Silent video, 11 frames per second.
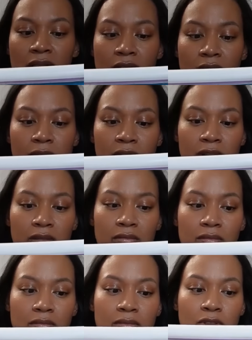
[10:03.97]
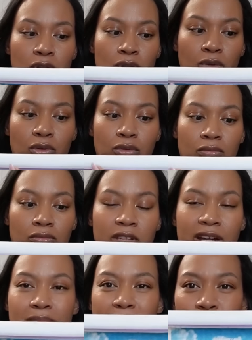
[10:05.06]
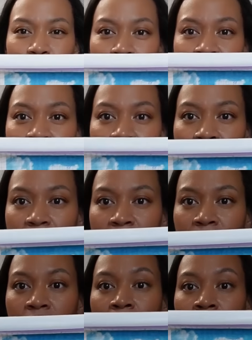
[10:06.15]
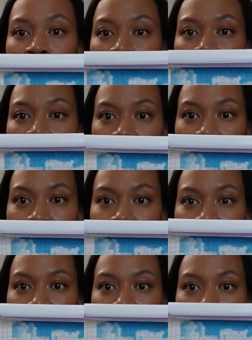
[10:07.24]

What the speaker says: it's like one, two, like about 3 pages, like to